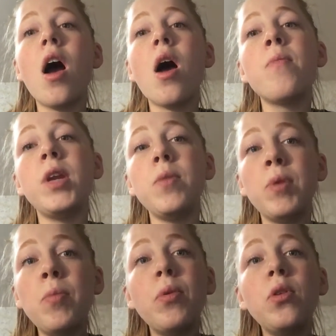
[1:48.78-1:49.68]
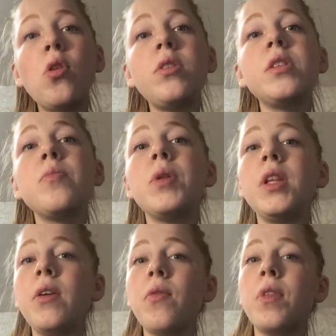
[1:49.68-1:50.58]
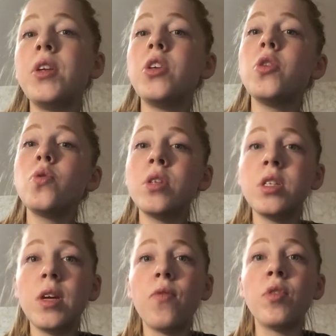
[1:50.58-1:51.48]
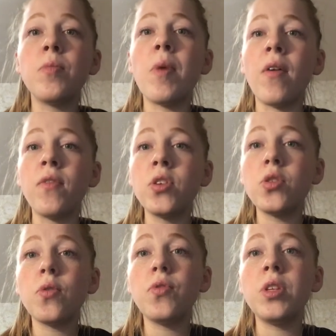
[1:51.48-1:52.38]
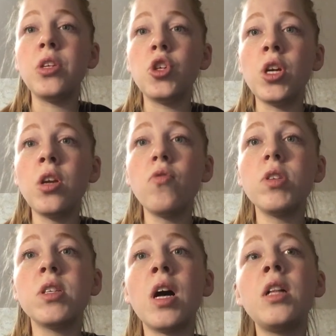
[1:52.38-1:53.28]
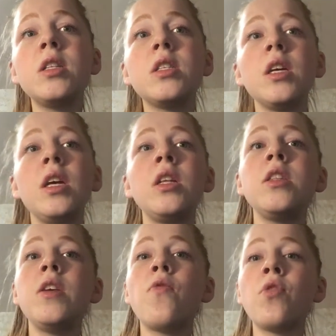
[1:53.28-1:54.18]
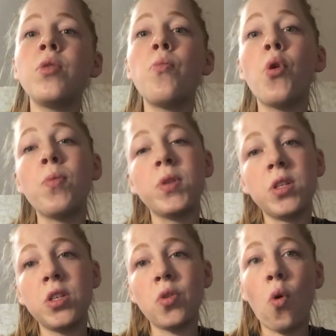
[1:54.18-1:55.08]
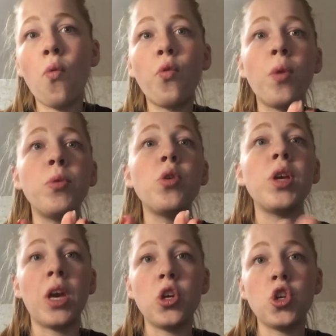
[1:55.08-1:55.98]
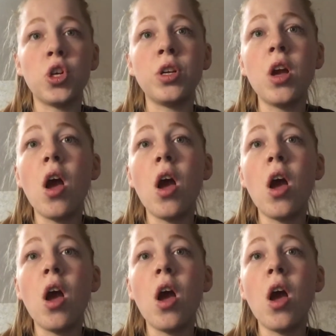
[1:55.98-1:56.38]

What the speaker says: Many people also believe that using different methods of teaching results in different purposes of communication,